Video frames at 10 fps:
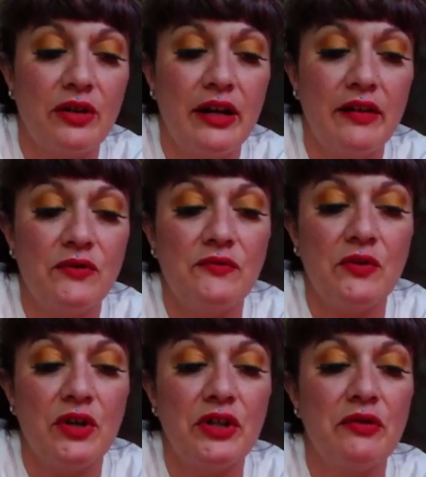grateful
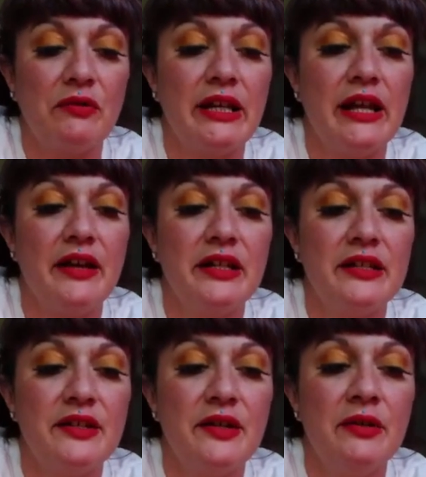for in your reality
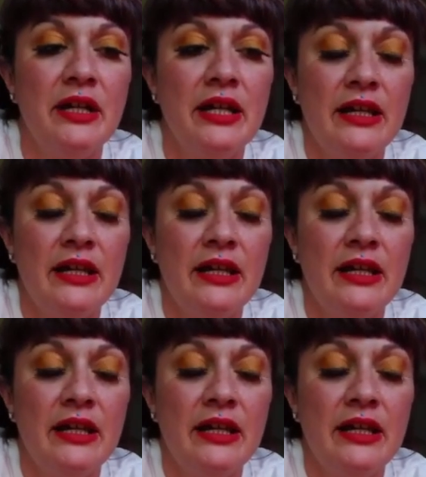so